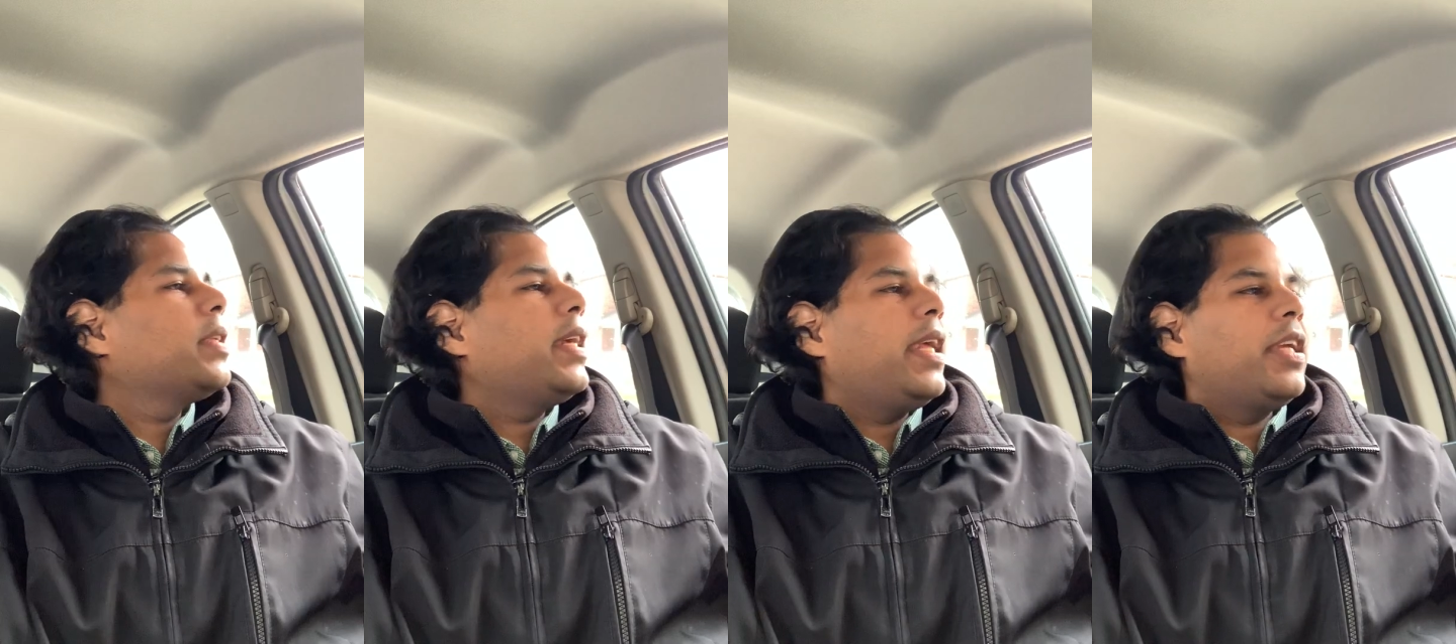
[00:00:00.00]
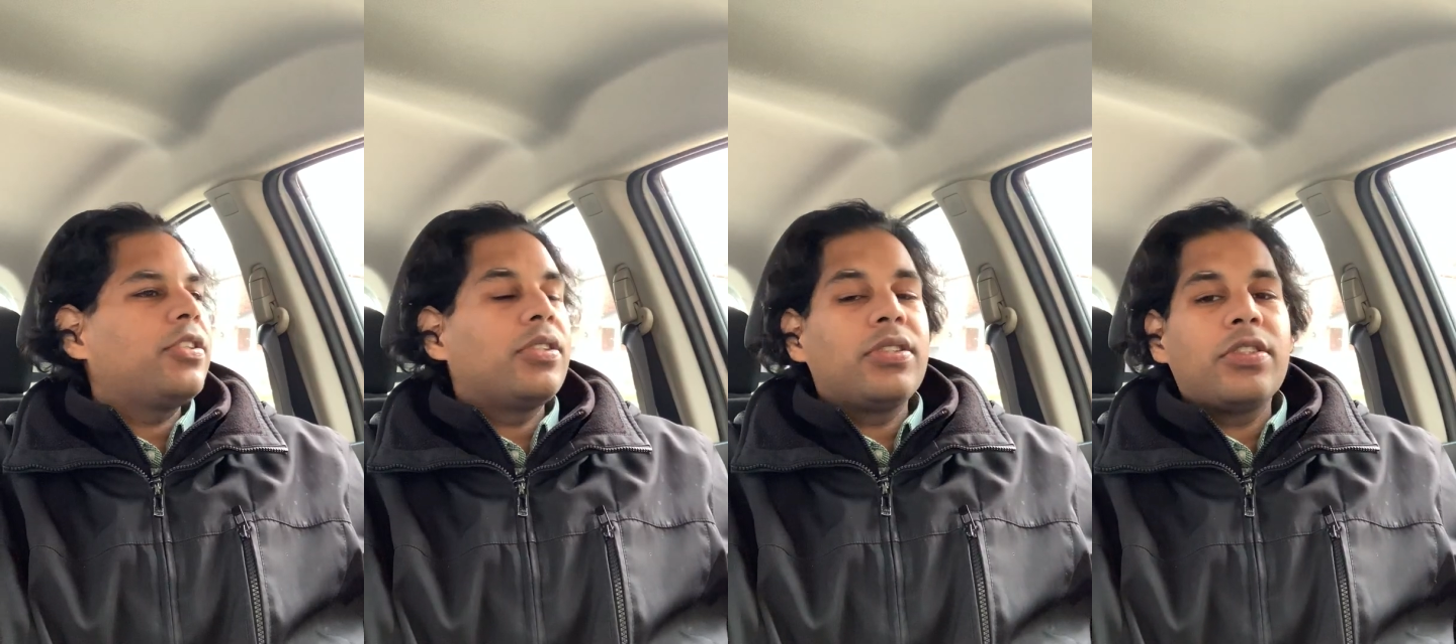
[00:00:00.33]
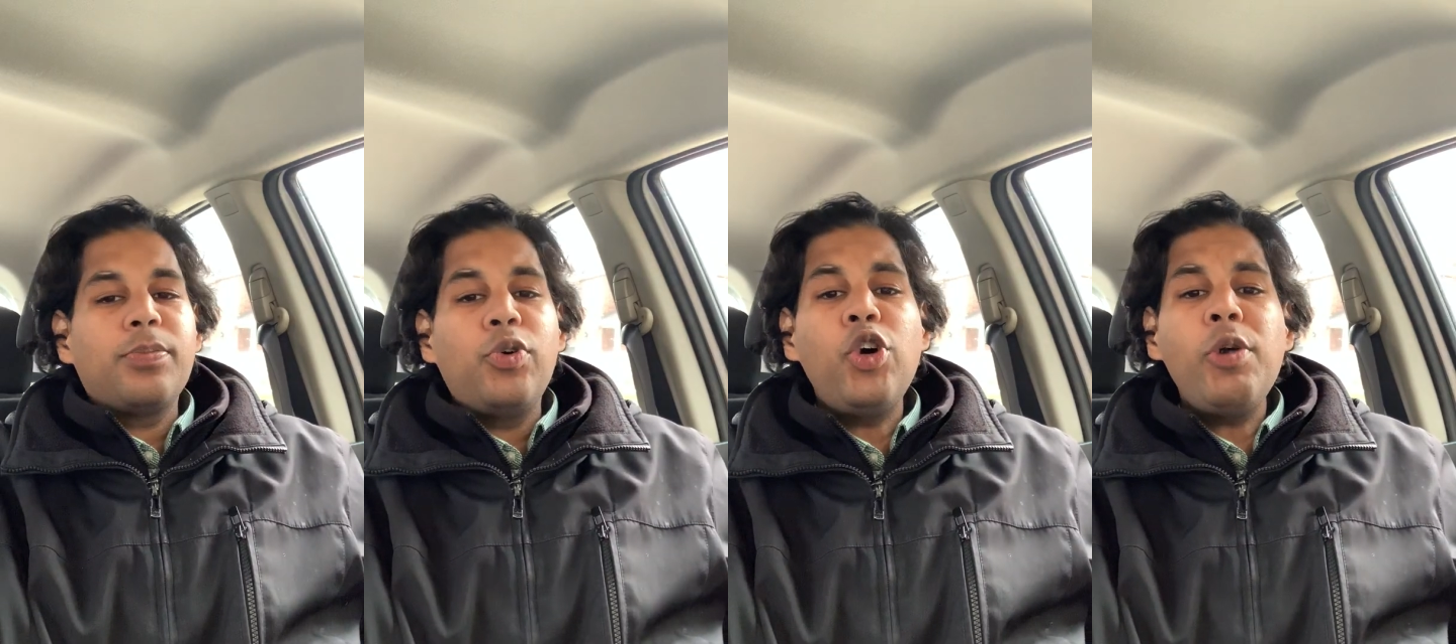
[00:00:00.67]
get anxious,
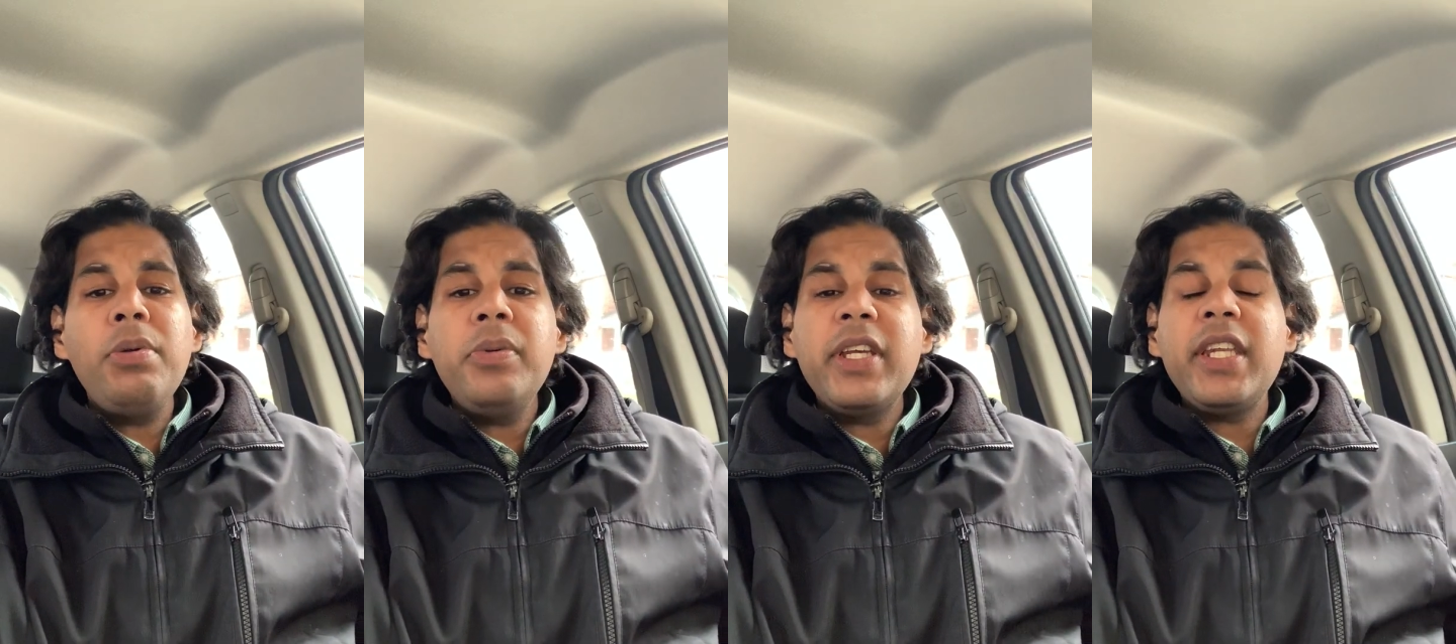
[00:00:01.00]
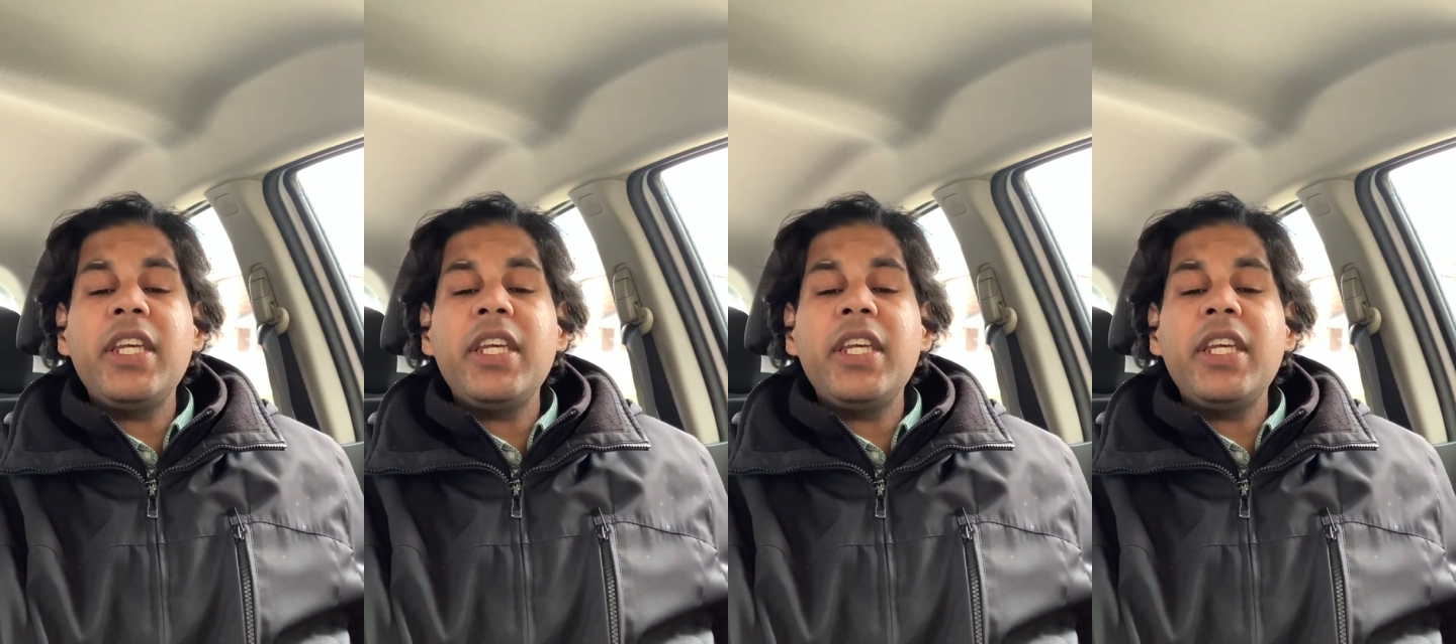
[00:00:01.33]
old people get